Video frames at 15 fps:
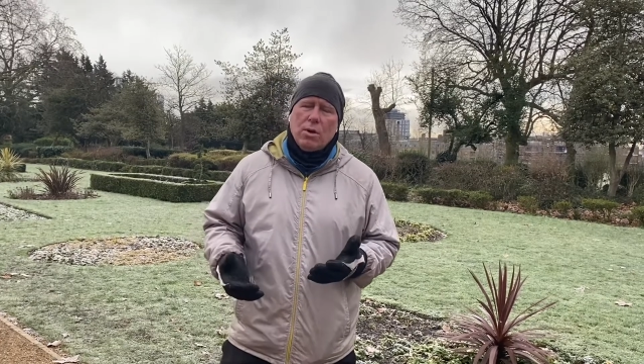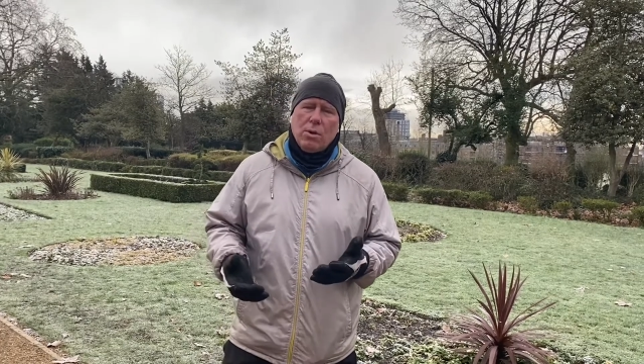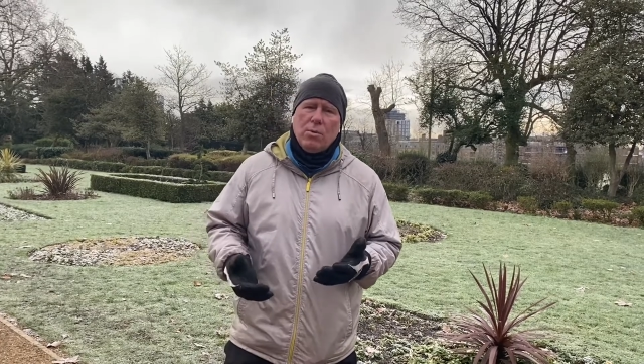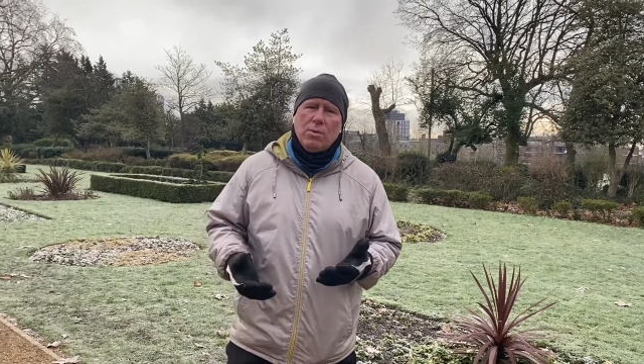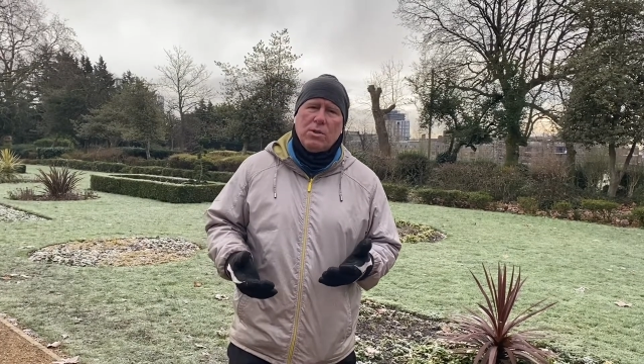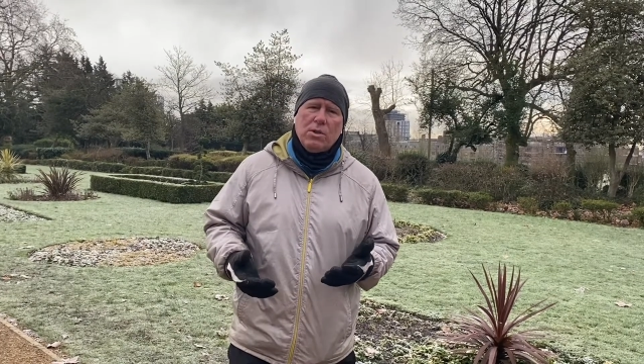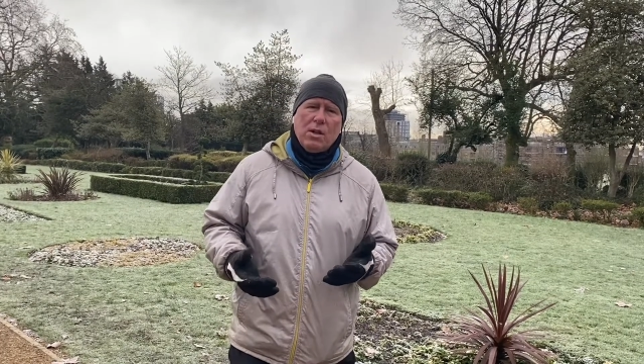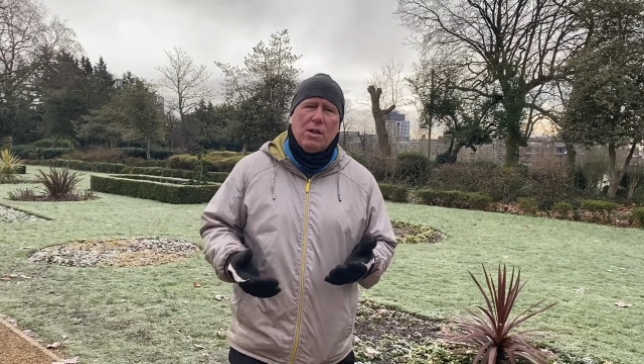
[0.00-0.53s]
Are
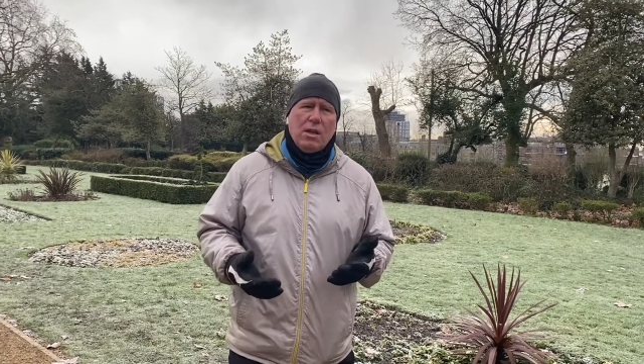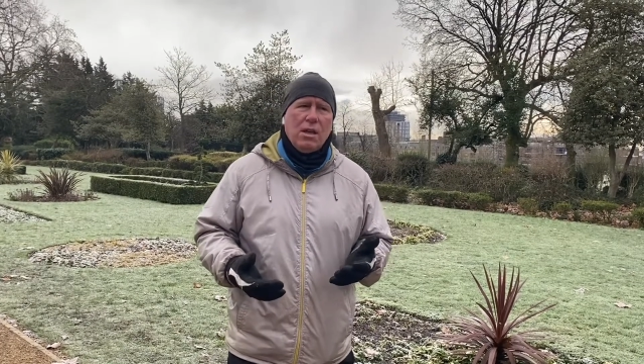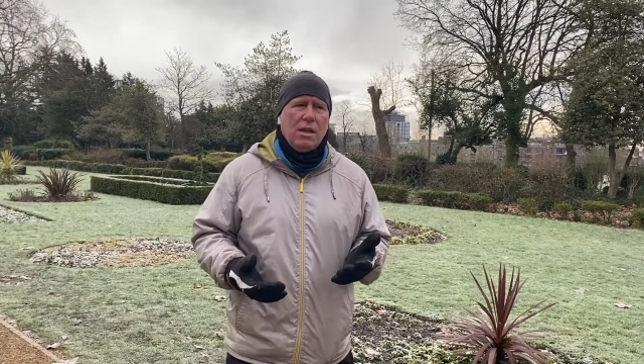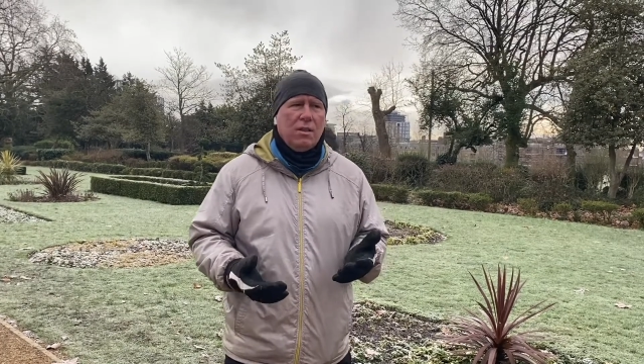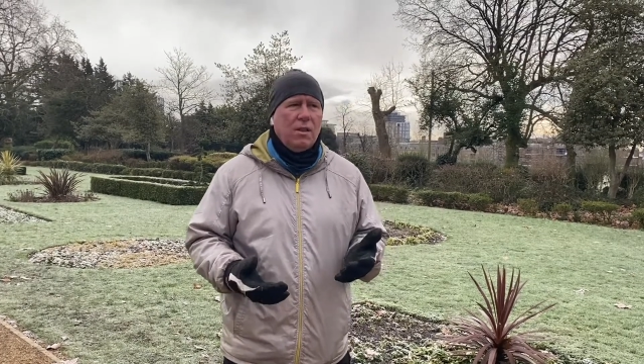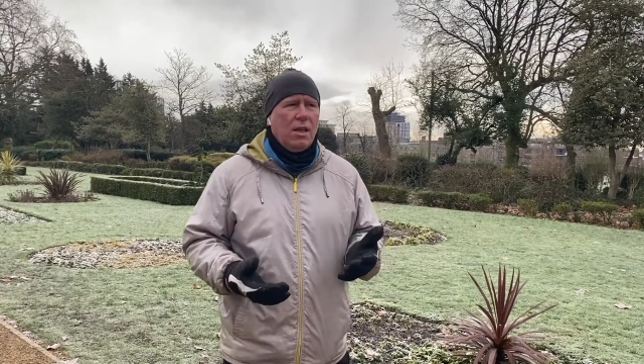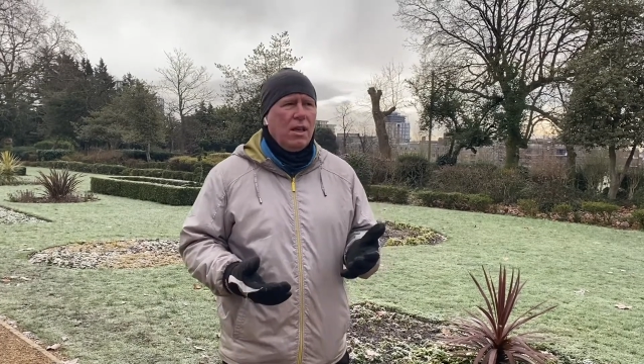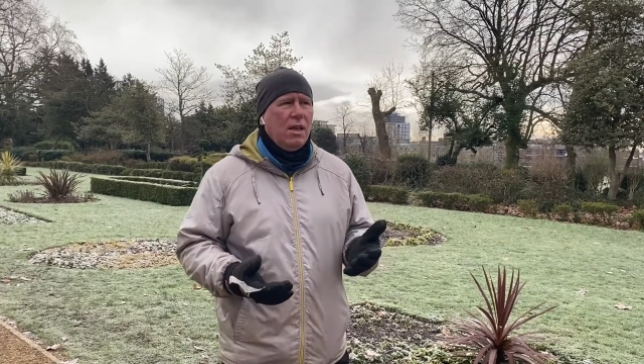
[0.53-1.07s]
we
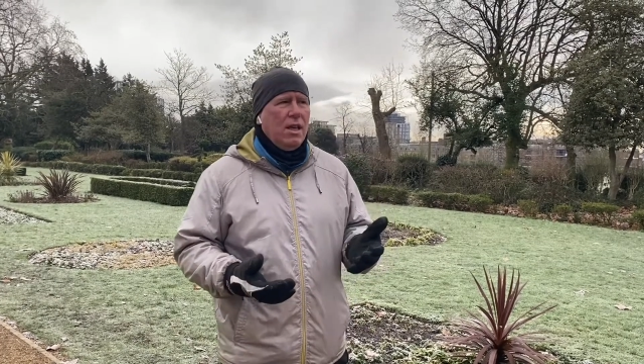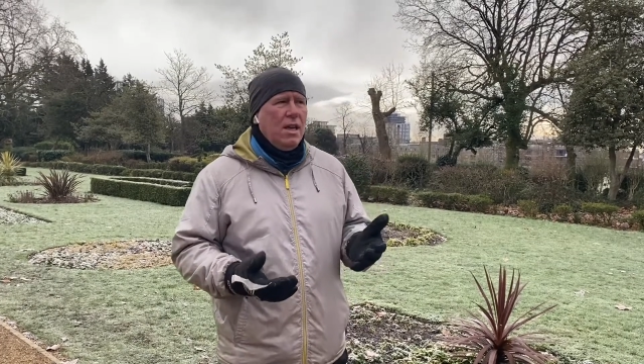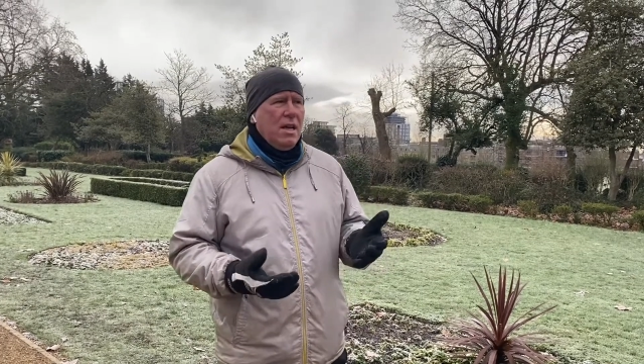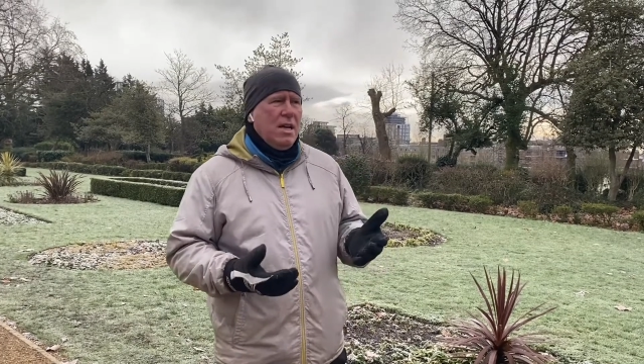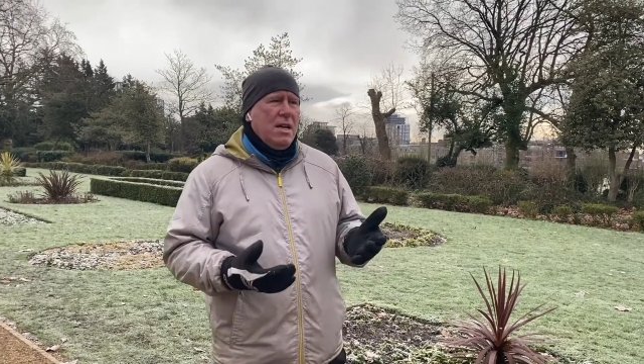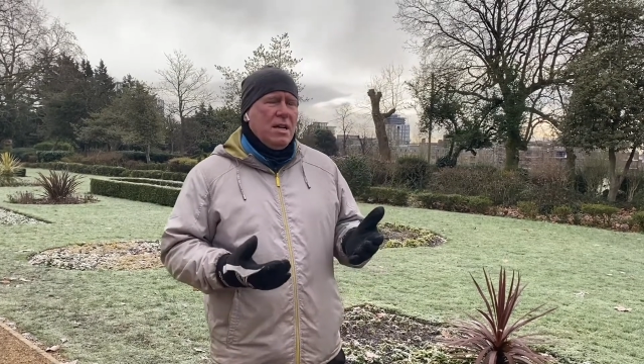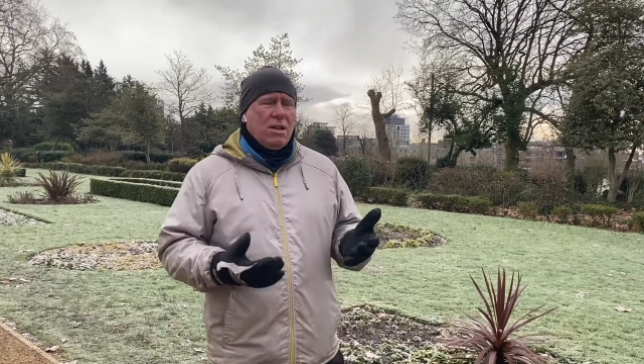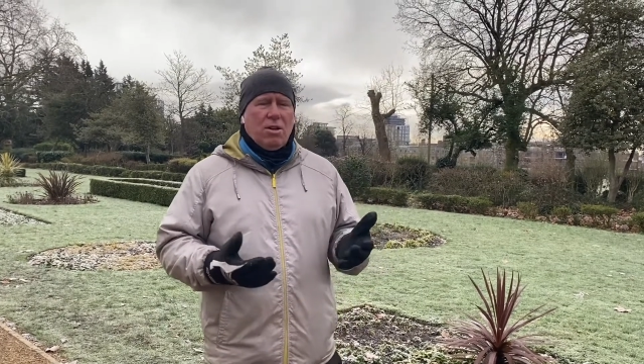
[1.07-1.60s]
studying the
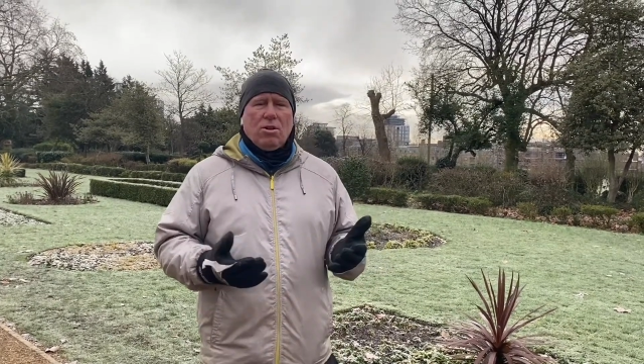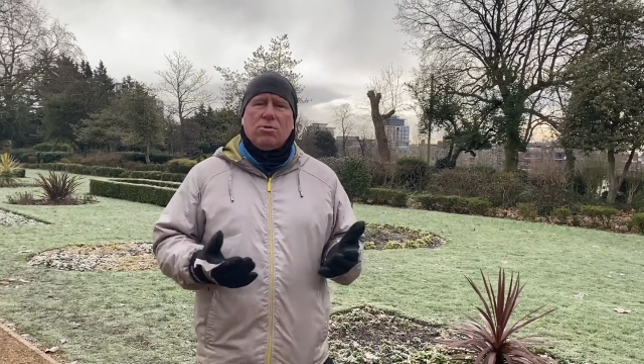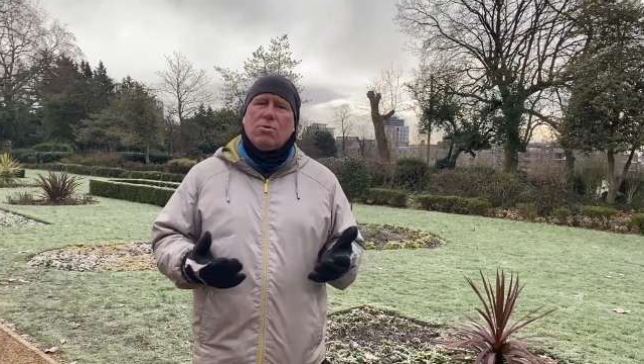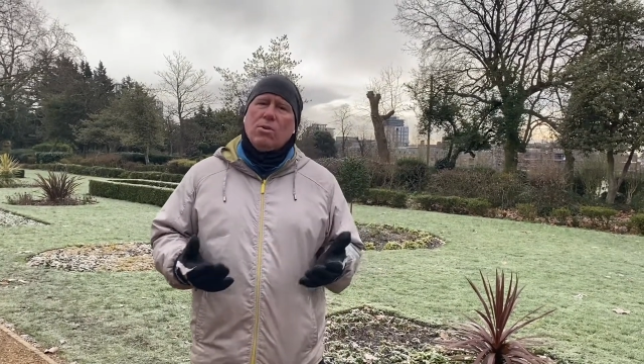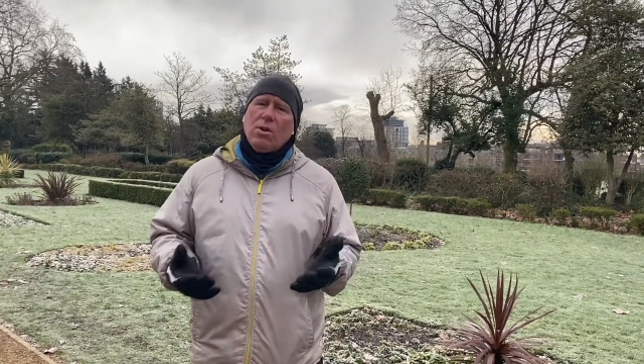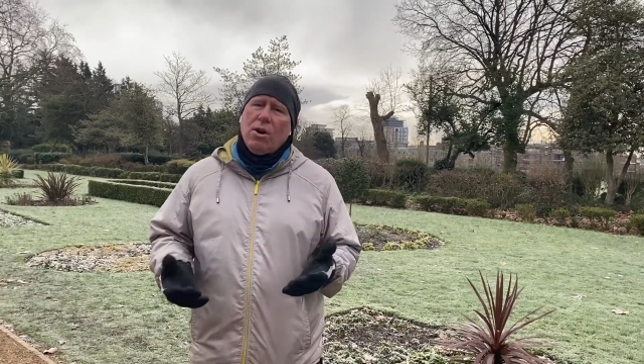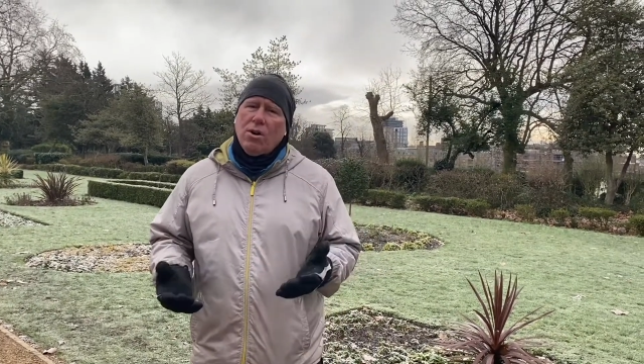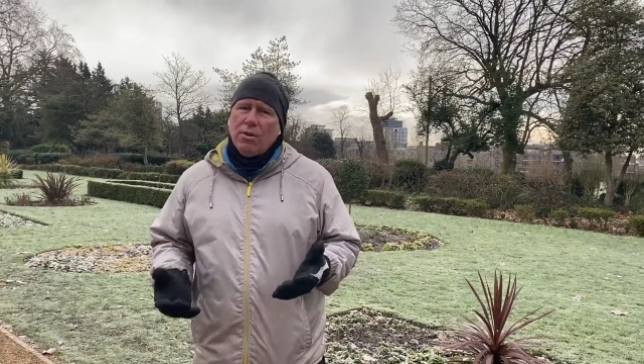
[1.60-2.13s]

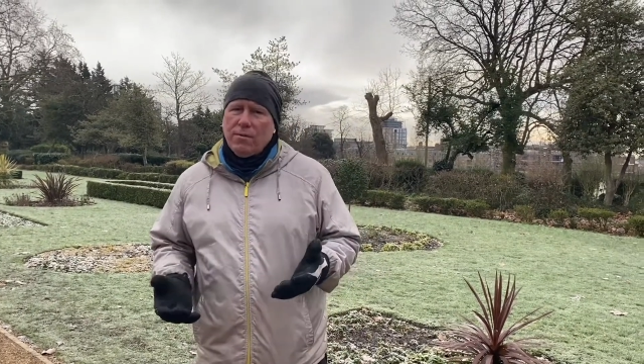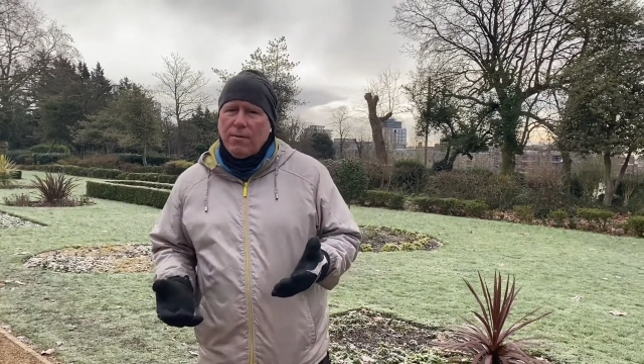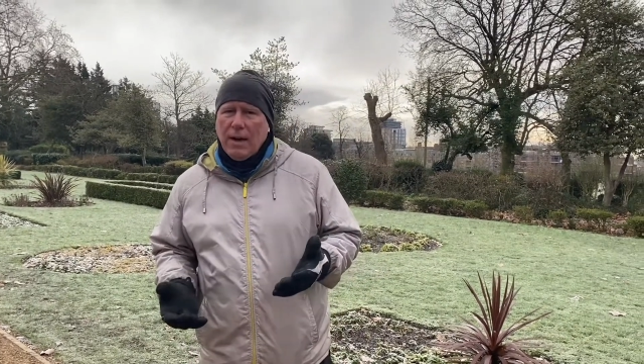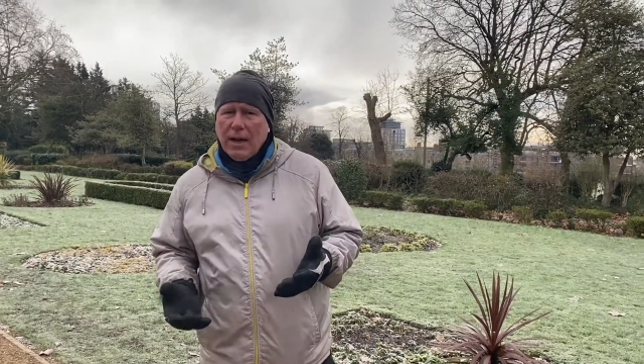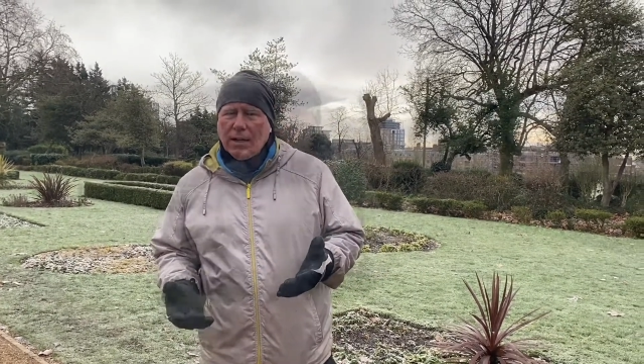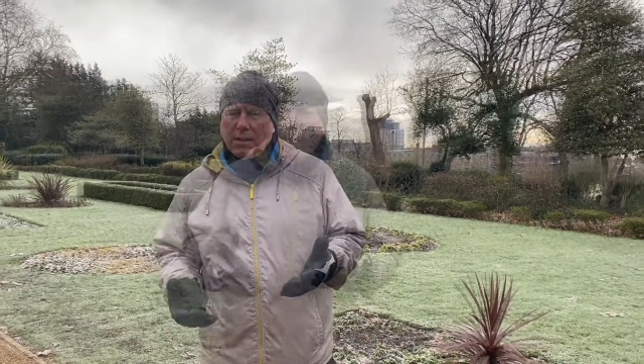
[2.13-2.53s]
cultural artifacts?